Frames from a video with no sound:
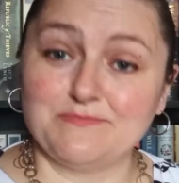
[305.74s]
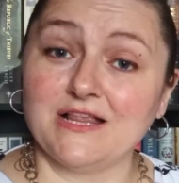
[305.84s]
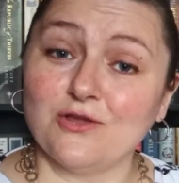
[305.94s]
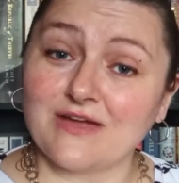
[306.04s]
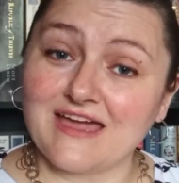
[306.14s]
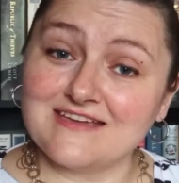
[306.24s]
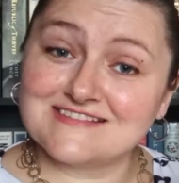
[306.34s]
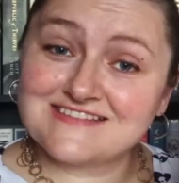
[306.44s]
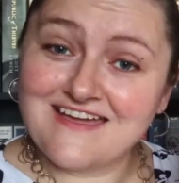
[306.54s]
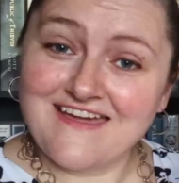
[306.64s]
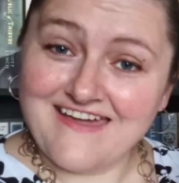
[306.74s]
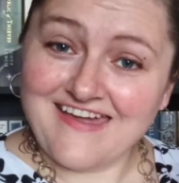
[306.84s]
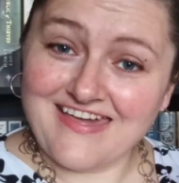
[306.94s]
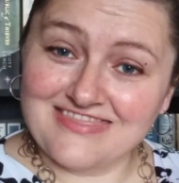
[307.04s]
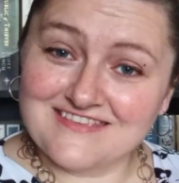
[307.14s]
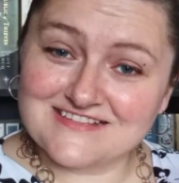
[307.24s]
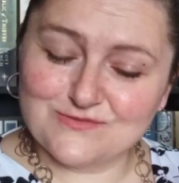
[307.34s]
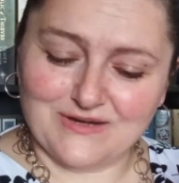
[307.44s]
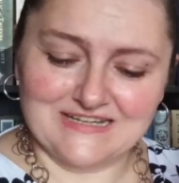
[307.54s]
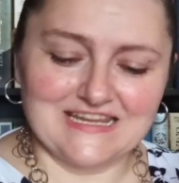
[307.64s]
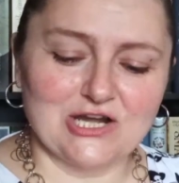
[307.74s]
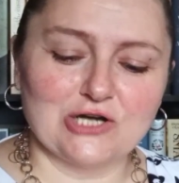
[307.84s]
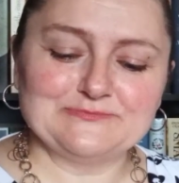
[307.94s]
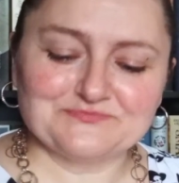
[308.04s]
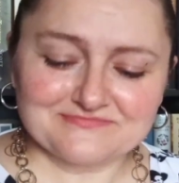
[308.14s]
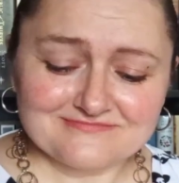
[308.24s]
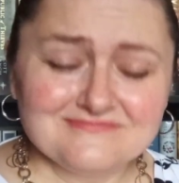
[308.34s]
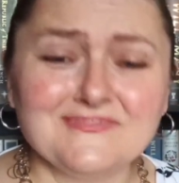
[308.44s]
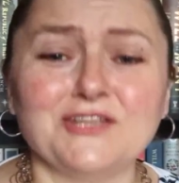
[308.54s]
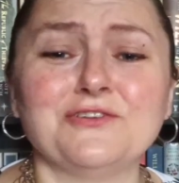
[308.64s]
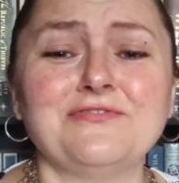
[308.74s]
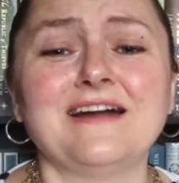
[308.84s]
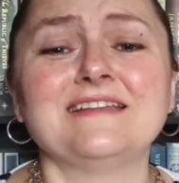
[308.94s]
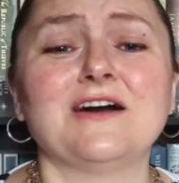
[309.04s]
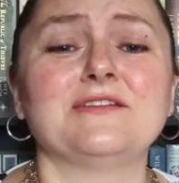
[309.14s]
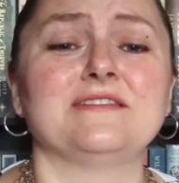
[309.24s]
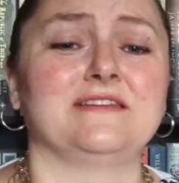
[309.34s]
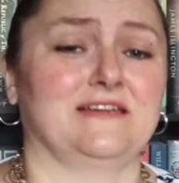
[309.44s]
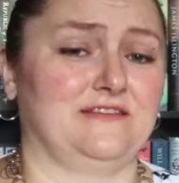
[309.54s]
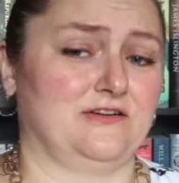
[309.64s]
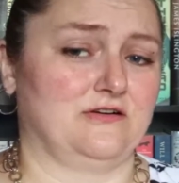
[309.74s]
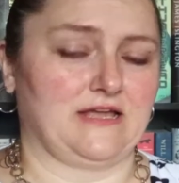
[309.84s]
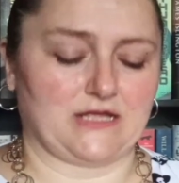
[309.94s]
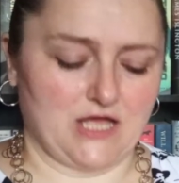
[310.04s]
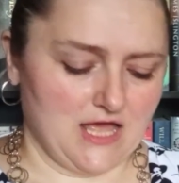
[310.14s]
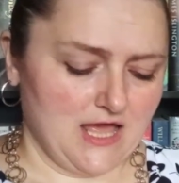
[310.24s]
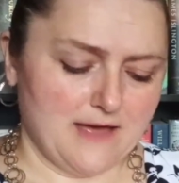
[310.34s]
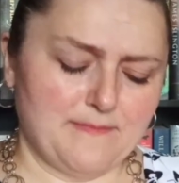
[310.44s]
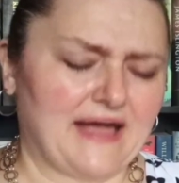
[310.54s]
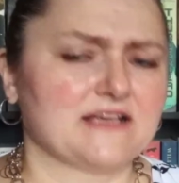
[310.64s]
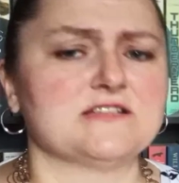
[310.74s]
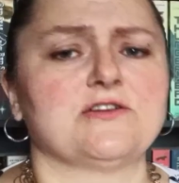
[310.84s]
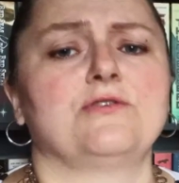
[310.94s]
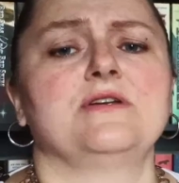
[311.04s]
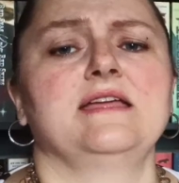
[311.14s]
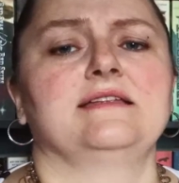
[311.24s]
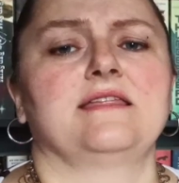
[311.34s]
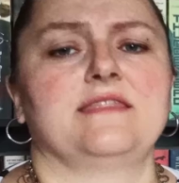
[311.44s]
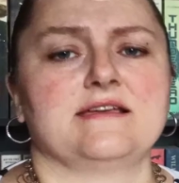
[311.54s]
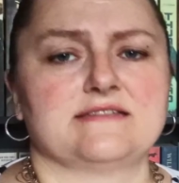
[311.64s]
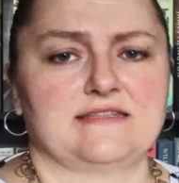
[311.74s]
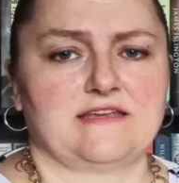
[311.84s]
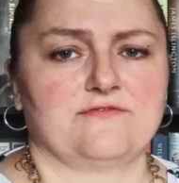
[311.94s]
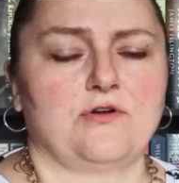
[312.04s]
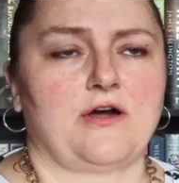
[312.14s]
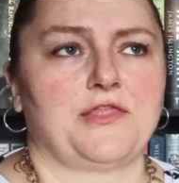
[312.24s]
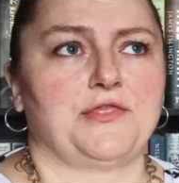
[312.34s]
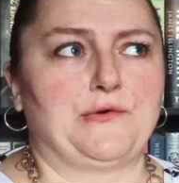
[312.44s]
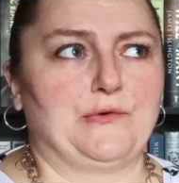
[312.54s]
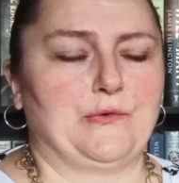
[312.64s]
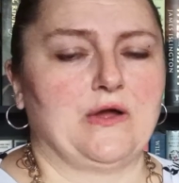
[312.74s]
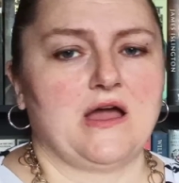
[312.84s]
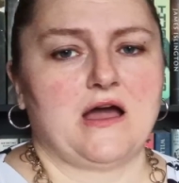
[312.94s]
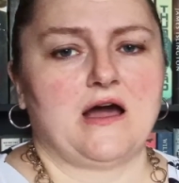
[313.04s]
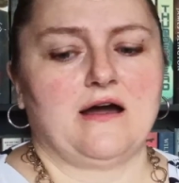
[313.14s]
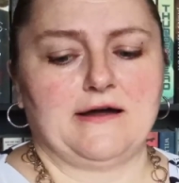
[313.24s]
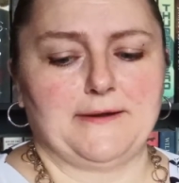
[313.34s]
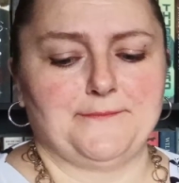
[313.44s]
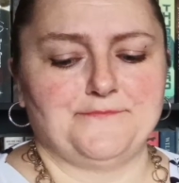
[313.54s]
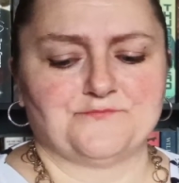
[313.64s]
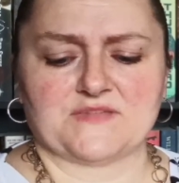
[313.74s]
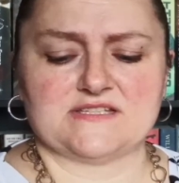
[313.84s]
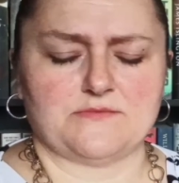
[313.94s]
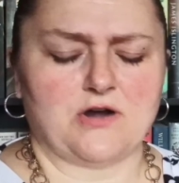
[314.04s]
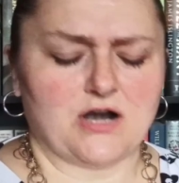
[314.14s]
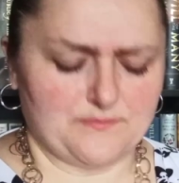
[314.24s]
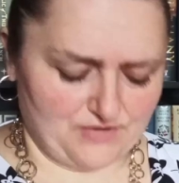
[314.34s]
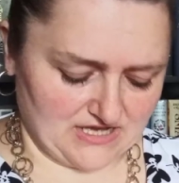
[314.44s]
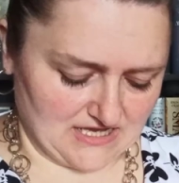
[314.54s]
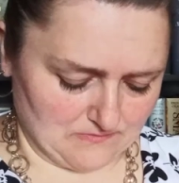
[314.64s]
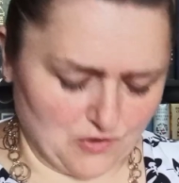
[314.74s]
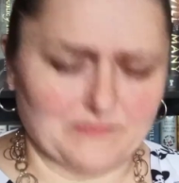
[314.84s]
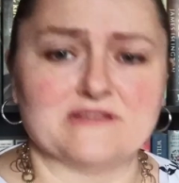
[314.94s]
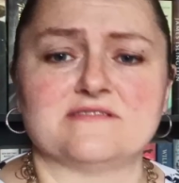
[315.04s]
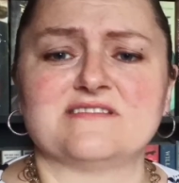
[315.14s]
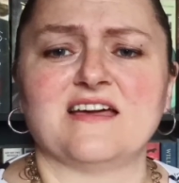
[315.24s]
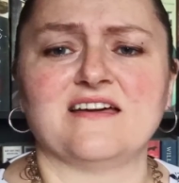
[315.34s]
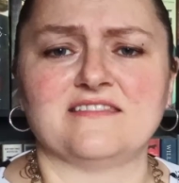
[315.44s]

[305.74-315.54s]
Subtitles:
Pillowcase. In this one here, you find out their like backstory and the things that they've gone through, some heartbreaking moments